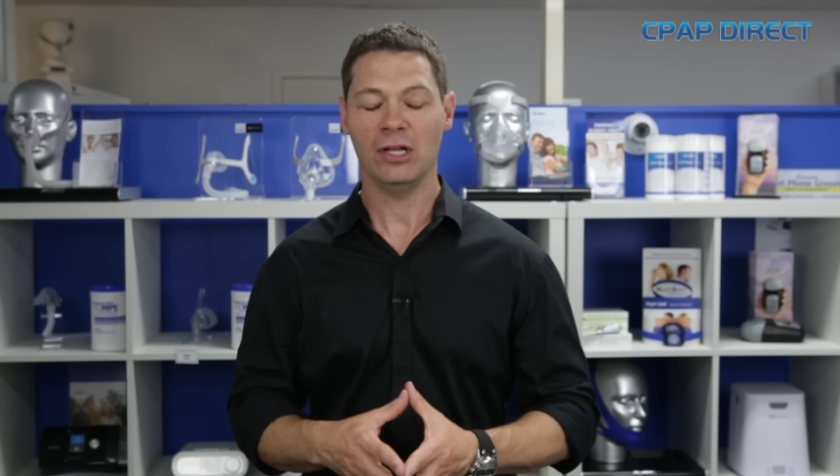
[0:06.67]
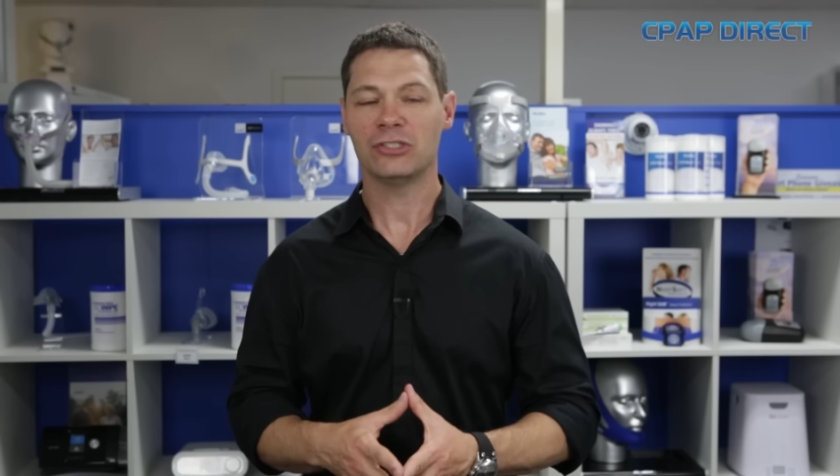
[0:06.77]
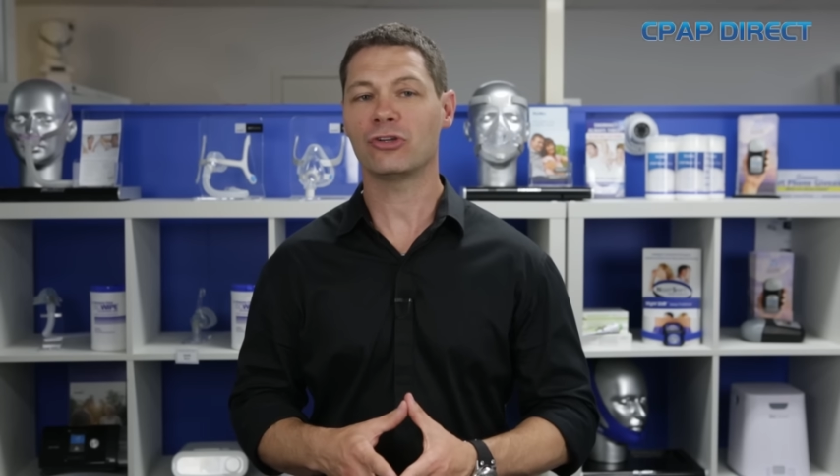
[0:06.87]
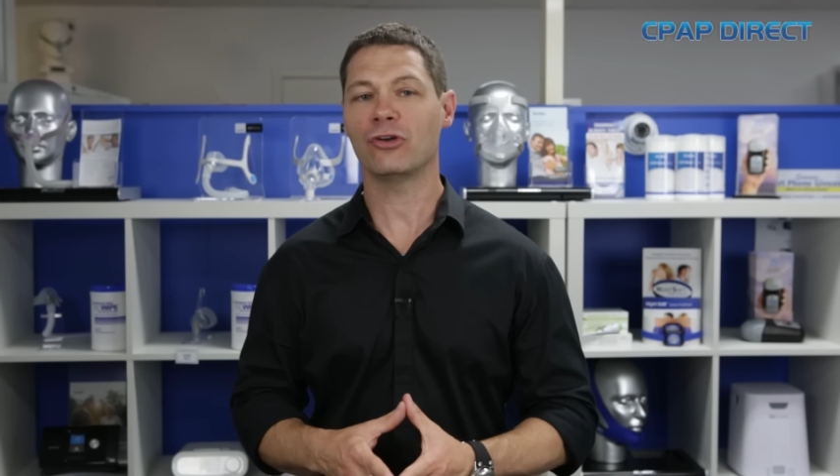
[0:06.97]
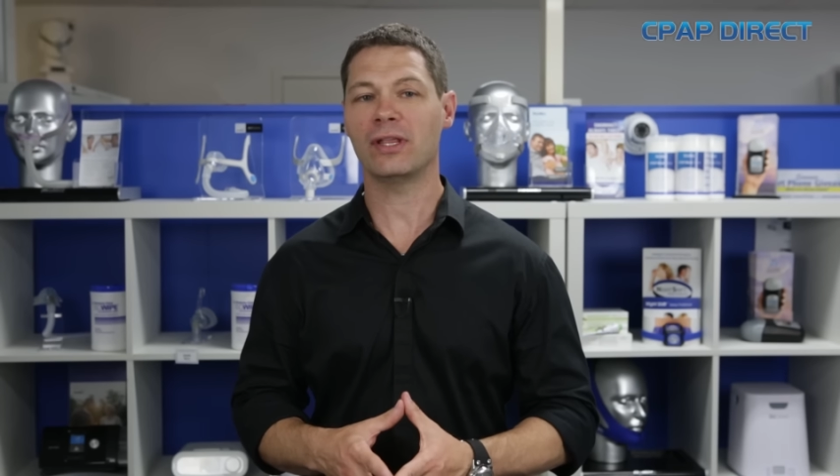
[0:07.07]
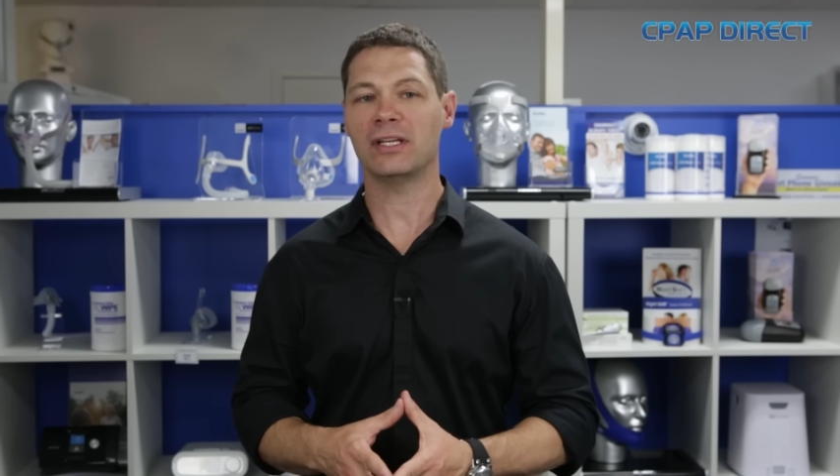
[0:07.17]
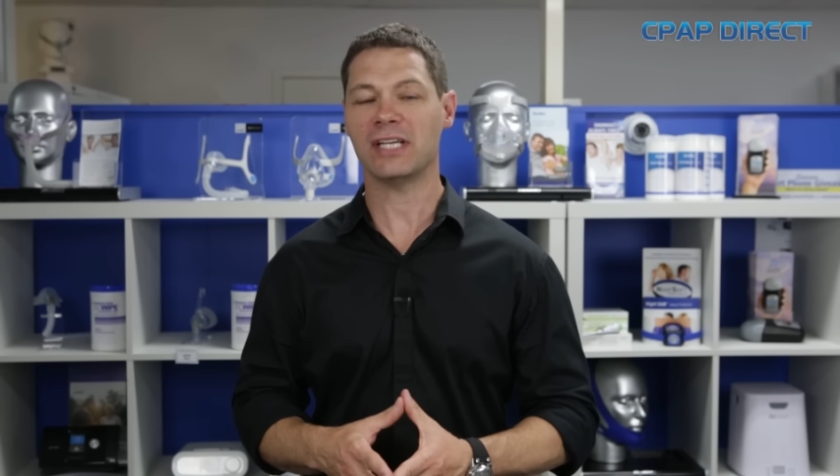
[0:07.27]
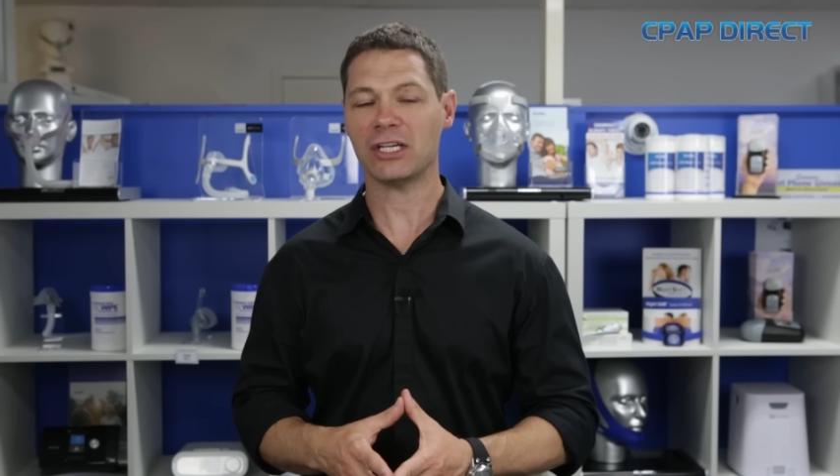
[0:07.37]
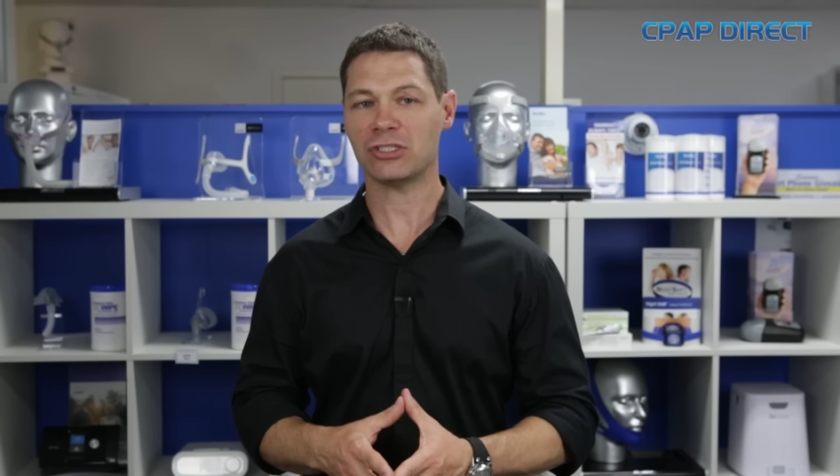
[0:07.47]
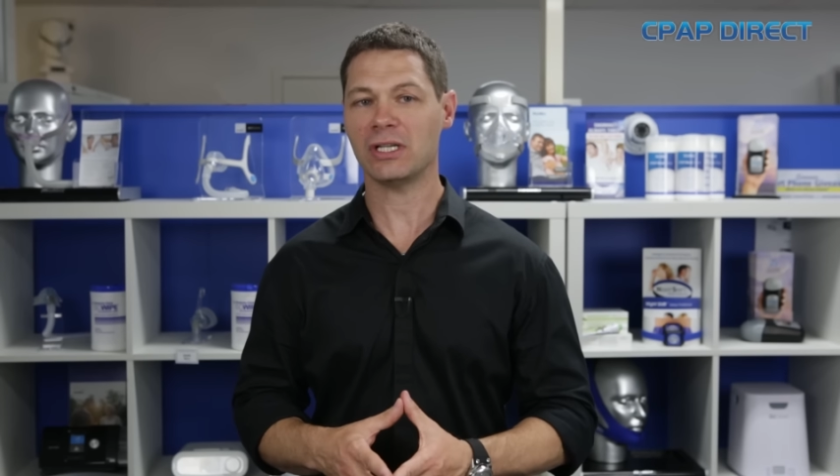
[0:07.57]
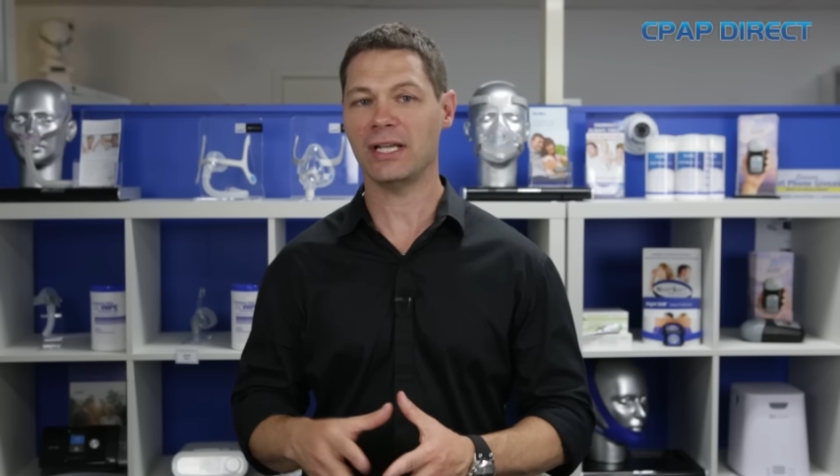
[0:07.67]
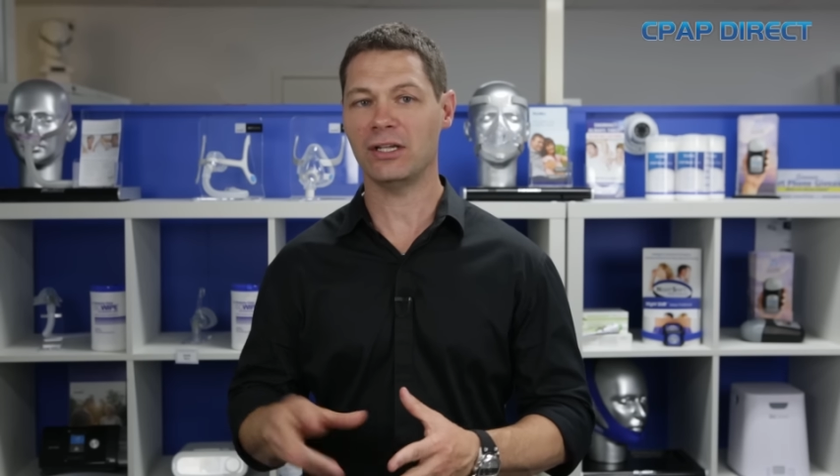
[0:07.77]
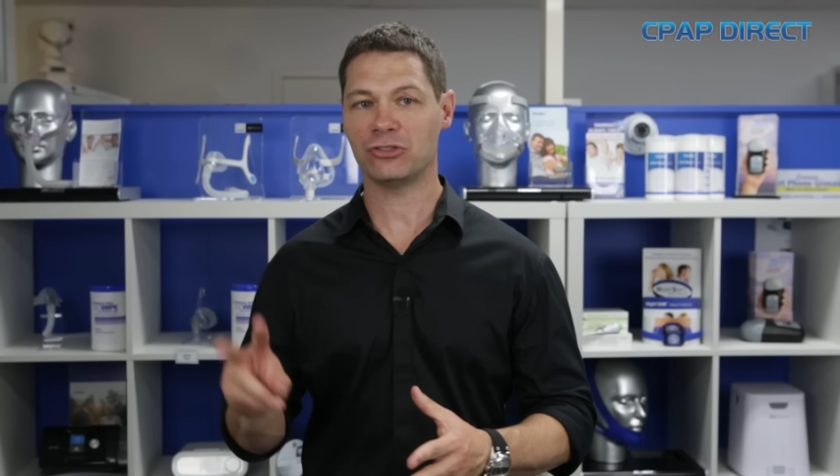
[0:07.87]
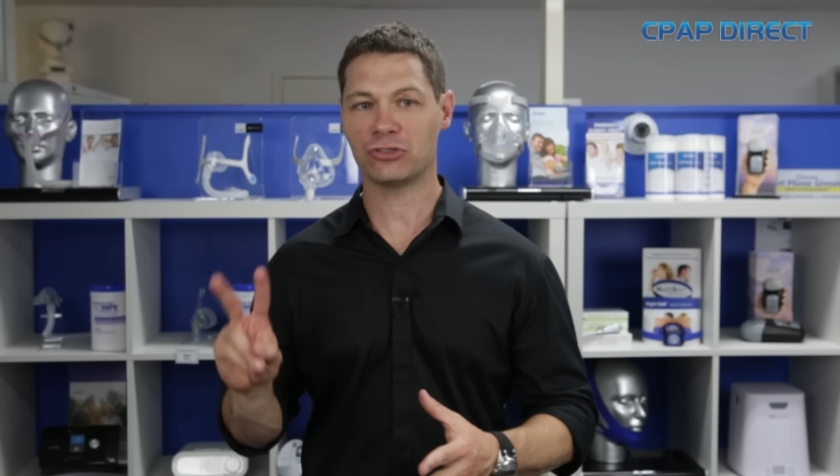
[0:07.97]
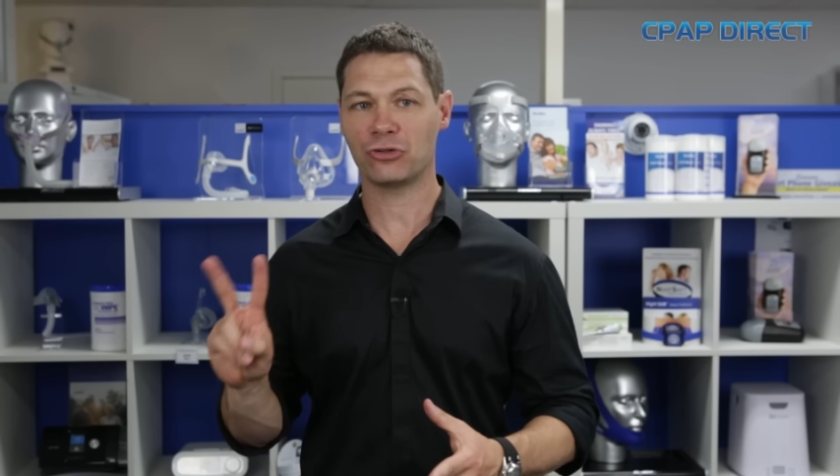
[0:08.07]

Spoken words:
So there's actually